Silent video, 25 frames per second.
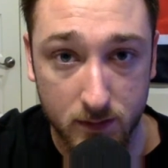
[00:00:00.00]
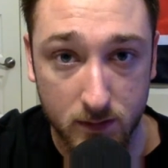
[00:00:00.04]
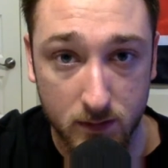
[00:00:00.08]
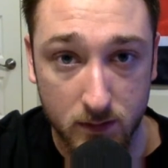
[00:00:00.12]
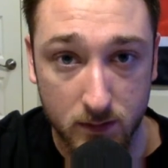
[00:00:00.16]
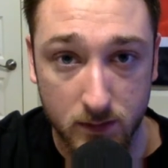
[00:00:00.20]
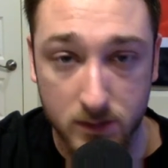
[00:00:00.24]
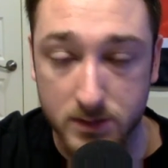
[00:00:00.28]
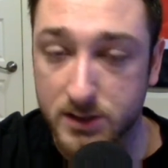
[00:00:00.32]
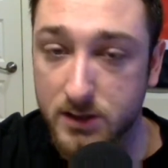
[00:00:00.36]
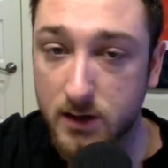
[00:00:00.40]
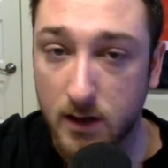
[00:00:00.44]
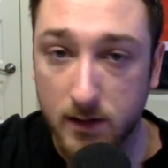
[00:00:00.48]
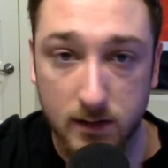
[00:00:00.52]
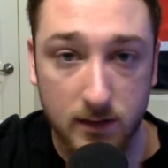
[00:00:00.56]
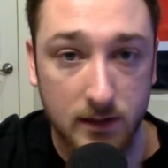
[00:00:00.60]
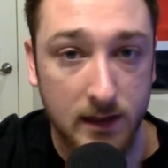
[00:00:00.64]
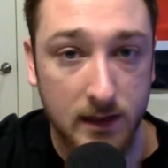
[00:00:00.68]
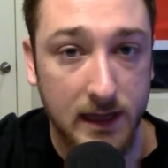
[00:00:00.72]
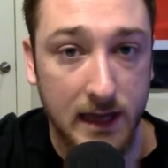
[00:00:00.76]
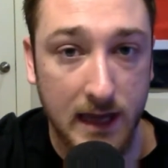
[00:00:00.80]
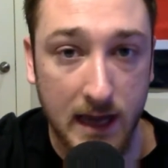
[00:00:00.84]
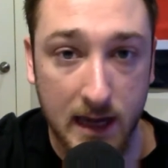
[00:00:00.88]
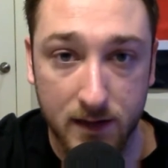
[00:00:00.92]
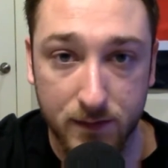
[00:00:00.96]
There's nothing
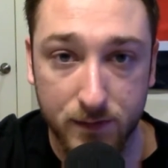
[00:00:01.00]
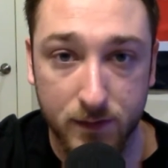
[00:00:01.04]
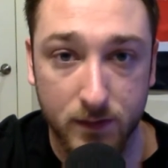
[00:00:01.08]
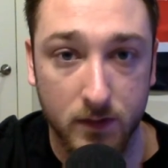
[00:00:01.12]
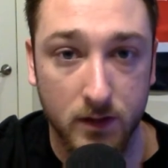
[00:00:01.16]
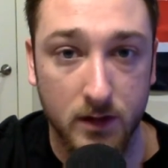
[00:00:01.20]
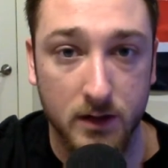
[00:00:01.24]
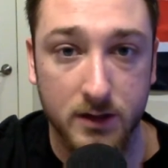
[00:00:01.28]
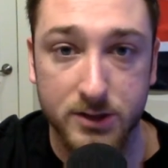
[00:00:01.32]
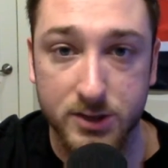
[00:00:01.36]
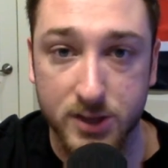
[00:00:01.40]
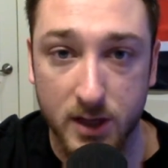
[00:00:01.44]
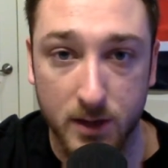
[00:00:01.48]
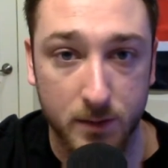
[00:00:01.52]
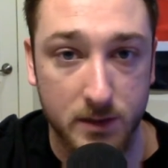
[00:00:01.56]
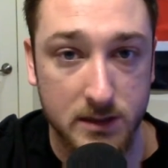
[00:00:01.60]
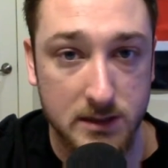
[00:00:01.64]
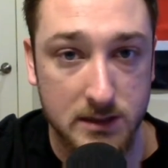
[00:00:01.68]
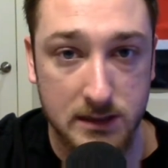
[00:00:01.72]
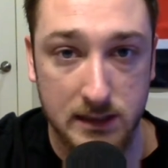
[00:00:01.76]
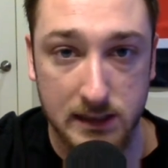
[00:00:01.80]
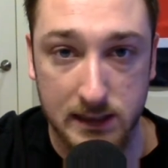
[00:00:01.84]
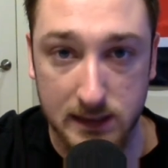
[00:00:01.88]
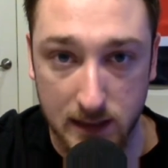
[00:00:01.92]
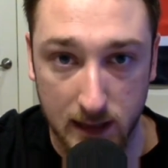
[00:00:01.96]
like Anfield on a
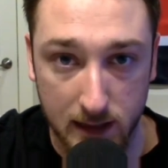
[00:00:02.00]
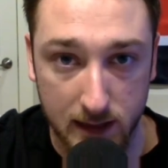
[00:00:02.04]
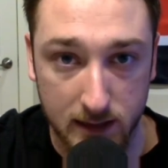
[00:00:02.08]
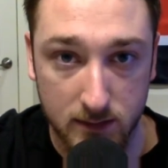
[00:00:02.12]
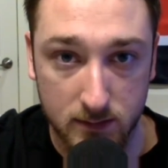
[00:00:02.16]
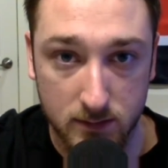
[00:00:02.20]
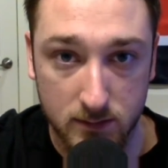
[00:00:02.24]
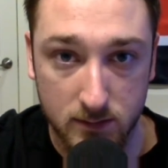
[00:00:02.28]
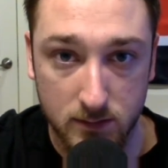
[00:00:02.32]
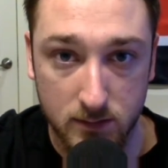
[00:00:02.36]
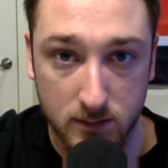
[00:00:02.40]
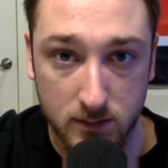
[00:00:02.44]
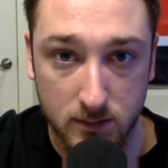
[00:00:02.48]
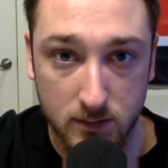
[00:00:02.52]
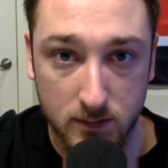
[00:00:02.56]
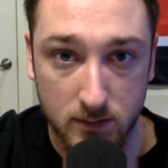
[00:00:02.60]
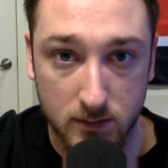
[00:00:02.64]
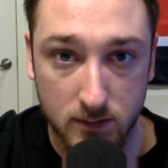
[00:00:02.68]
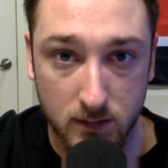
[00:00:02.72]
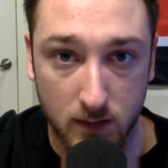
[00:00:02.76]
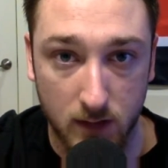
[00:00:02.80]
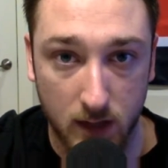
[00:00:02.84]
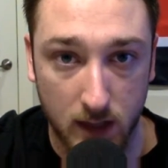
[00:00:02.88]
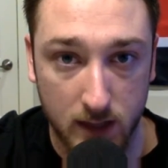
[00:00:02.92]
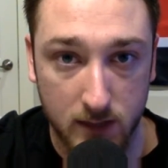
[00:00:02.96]
Champions League night.
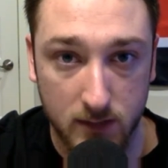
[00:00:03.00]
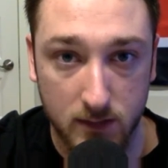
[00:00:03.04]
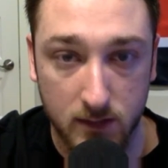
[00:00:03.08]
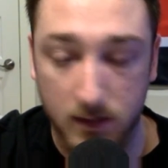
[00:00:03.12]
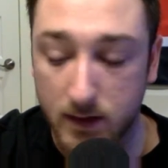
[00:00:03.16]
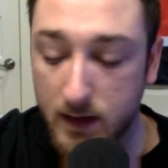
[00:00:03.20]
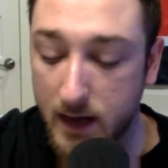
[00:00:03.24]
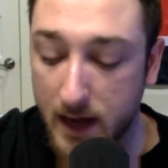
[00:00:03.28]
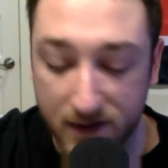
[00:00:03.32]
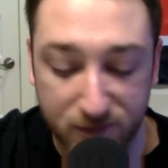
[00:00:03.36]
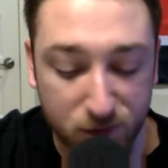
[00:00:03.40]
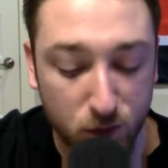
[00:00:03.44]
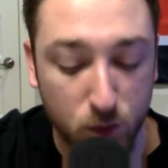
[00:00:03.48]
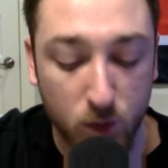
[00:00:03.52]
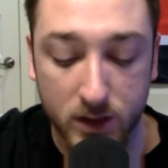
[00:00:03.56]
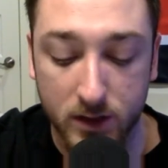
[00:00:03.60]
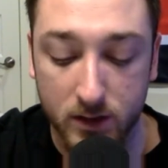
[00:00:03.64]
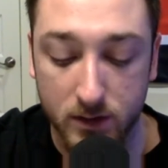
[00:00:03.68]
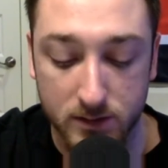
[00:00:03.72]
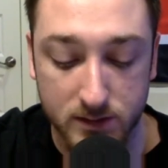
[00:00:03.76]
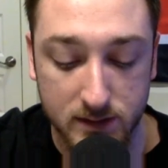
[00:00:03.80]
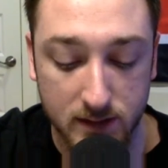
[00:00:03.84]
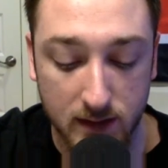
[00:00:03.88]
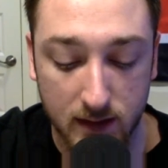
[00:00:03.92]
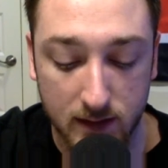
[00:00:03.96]
All right? Everyone
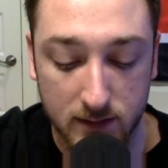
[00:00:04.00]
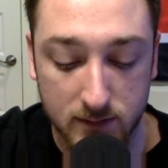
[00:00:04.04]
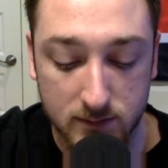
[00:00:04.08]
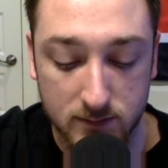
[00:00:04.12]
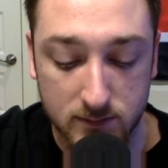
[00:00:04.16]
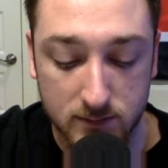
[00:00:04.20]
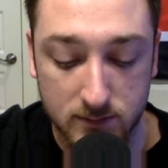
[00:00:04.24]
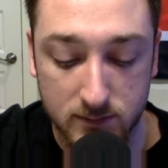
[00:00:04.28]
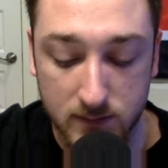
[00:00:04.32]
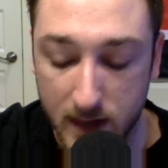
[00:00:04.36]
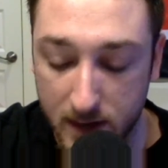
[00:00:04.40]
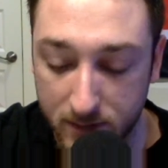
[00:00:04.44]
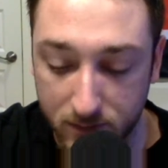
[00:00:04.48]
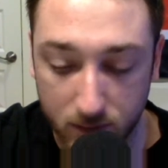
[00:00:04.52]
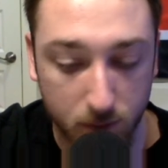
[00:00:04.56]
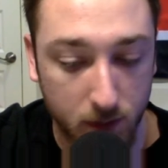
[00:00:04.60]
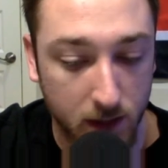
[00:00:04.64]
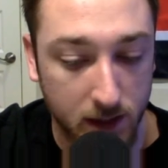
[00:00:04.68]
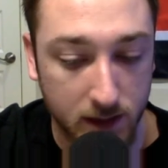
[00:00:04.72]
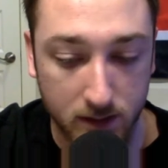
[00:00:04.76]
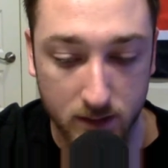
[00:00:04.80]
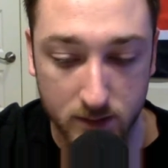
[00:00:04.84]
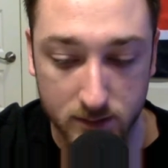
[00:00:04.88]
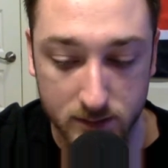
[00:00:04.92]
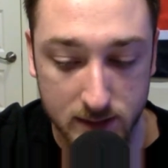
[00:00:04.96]
knows that.
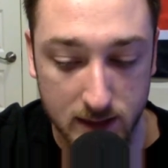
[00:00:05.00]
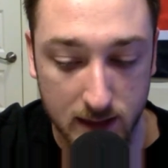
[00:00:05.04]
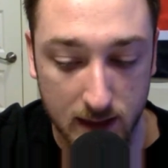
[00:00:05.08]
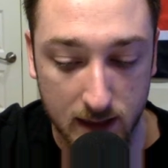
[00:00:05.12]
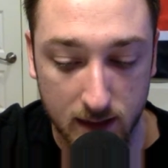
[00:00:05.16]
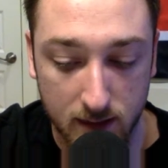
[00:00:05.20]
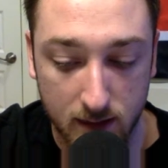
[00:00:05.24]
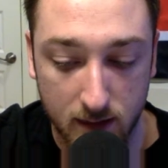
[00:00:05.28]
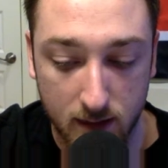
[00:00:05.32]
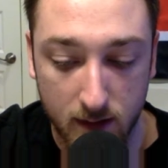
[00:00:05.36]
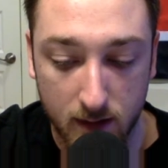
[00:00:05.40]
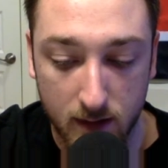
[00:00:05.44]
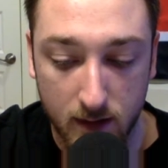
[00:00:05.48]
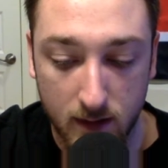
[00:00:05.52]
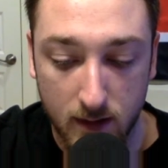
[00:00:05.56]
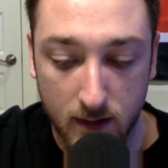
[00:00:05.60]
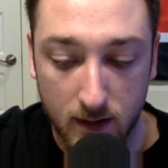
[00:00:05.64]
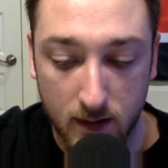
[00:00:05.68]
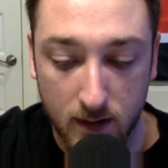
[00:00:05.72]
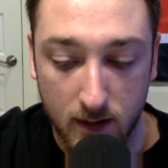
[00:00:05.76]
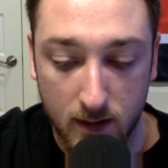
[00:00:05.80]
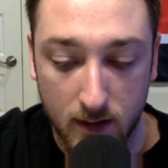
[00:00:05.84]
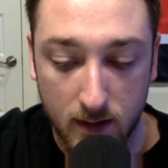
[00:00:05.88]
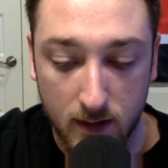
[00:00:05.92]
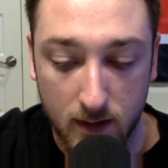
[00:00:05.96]
Everybody knows that.
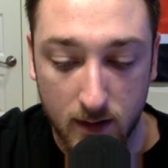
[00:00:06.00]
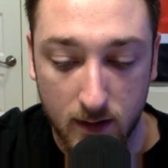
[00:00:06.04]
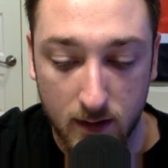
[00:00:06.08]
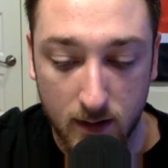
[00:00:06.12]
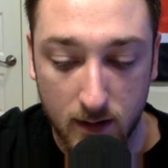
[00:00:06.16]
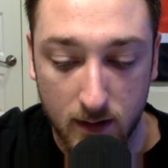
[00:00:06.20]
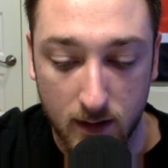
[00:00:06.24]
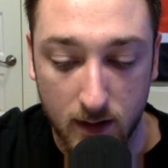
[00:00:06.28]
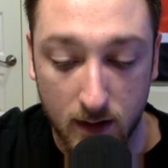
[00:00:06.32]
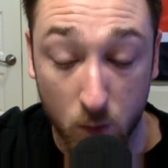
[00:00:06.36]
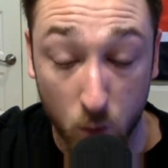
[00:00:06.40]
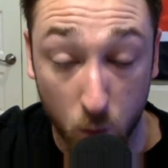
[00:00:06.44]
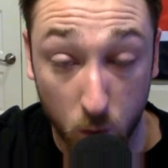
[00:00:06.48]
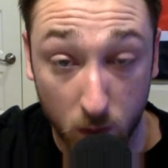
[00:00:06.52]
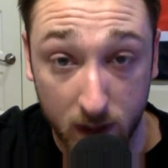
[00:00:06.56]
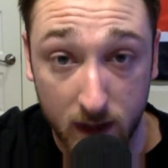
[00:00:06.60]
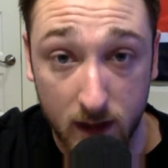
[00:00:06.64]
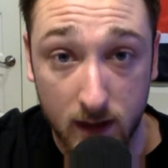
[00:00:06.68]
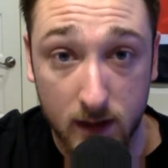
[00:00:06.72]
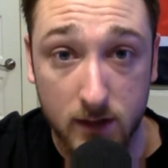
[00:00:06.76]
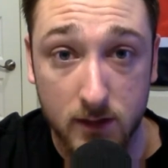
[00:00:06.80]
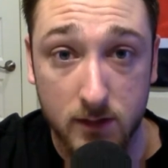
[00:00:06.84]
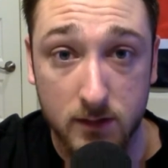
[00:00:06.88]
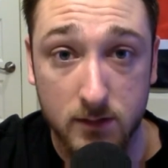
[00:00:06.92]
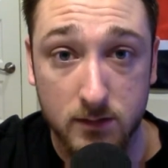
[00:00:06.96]
And
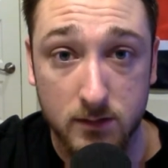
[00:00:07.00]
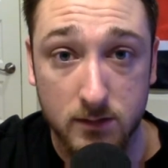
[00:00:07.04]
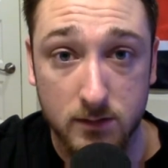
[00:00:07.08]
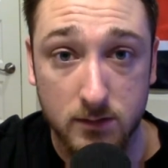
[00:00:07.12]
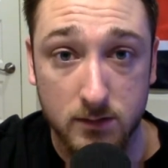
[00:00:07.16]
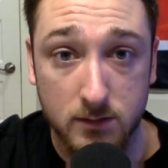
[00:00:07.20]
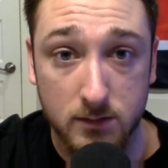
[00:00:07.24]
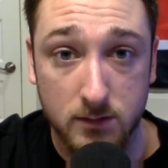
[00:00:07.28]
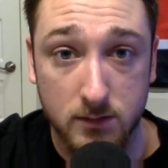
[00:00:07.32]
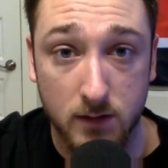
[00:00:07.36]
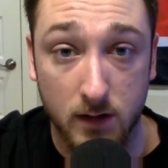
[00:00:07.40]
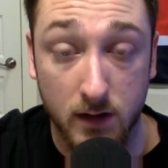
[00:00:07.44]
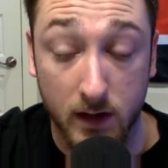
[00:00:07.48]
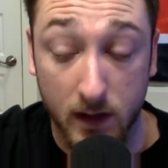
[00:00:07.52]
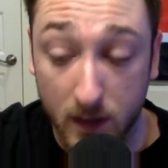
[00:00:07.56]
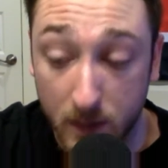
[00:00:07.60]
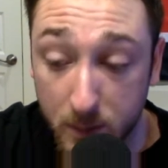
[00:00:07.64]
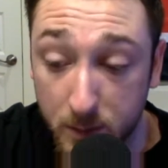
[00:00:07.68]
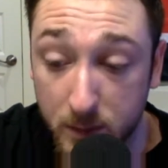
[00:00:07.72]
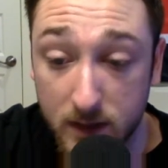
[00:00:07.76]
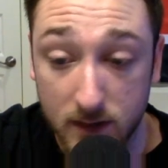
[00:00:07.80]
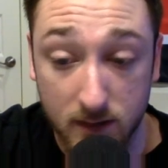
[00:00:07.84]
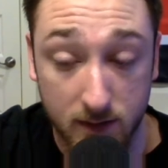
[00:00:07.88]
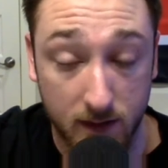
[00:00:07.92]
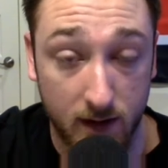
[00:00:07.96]
we are going to
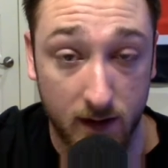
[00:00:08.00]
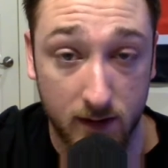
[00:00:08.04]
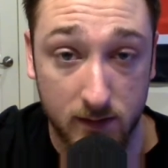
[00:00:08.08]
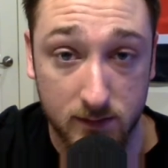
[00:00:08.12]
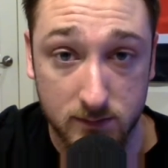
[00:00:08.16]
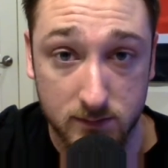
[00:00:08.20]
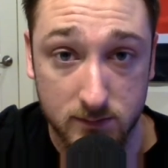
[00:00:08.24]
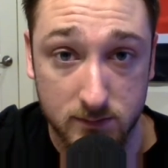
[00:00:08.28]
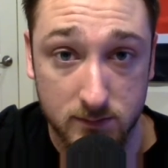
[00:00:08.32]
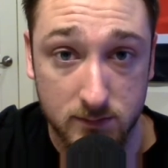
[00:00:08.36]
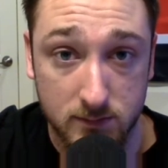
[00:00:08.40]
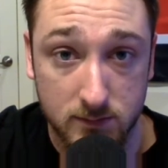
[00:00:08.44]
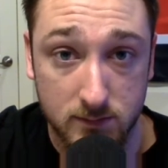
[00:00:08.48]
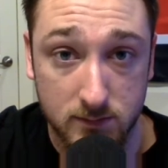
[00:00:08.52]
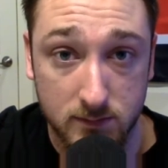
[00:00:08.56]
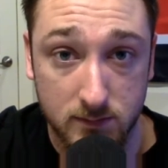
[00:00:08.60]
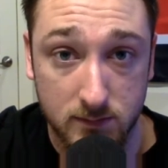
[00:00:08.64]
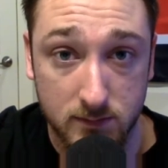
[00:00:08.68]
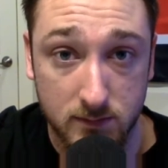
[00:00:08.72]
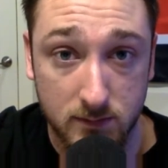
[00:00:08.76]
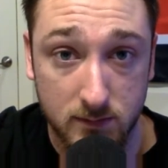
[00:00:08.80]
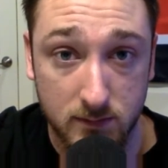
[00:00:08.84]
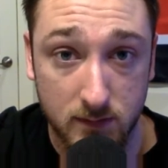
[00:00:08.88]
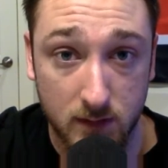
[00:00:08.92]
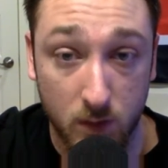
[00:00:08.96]
be there,
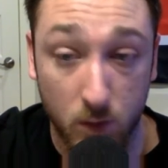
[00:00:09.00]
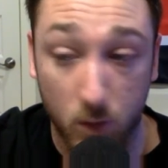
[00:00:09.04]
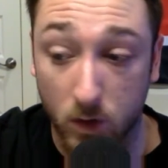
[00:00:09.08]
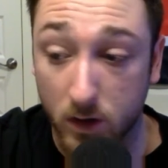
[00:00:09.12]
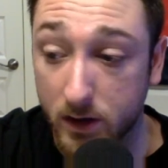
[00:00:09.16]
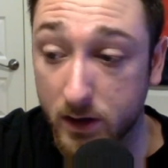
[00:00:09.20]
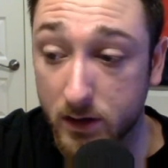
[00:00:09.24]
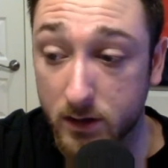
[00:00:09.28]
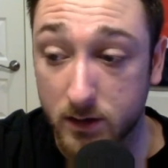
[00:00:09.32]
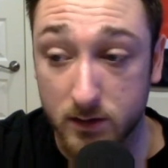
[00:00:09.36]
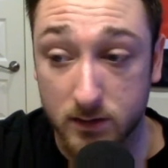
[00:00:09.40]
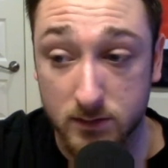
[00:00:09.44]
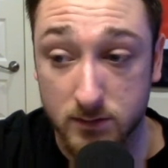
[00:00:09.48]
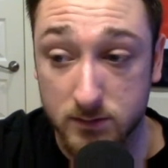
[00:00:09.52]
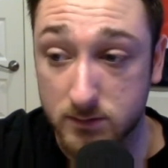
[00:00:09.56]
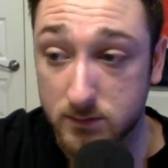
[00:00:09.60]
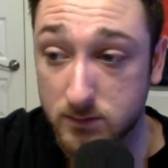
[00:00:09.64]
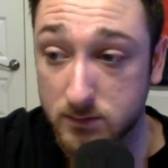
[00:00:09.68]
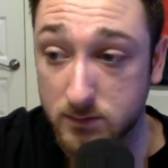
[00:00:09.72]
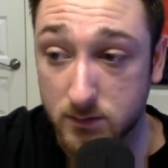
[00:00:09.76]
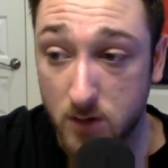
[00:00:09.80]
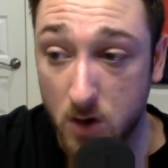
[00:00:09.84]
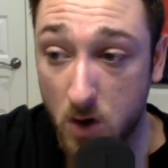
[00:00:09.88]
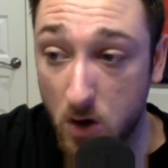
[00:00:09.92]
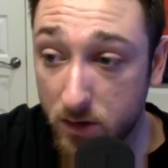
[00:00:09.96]
and
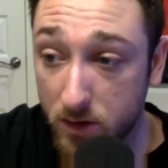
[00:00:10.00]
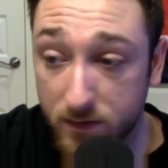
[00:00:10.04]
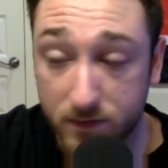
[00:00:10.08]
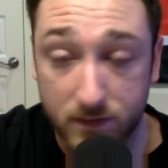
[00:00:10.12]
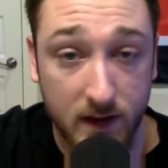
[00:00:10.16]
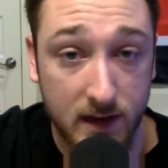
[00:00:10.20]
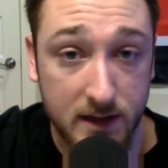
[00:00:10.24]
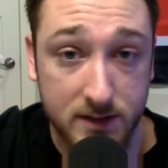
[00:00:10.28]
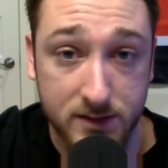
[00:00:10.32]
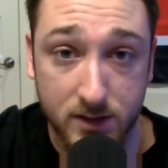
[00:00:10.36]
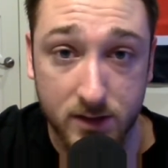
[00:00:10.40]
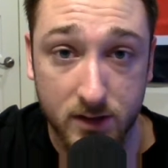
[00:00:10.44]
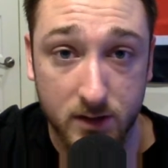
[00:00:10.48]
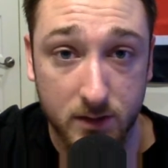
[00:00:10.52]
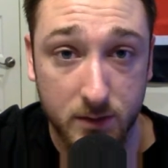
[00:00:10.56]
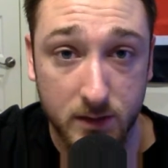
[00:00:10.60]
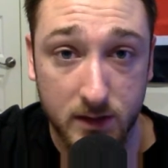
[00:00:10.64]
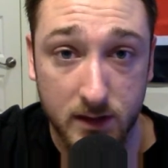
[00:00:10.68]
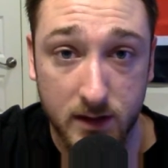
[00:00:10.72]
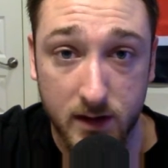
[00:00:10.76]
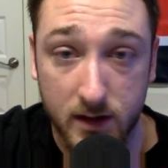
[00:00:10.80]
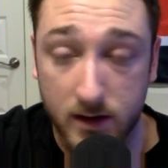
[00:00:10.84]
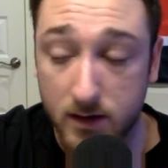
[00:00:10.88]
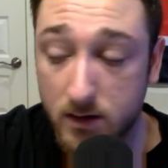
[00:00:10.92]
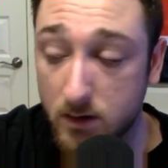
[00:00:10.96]
all the fans are going to be
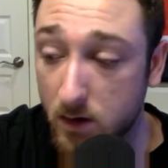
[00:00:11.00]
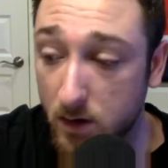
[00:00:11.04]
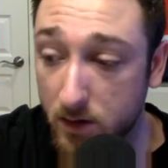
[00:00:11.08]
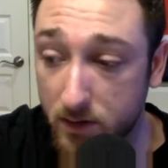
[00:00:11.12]
there.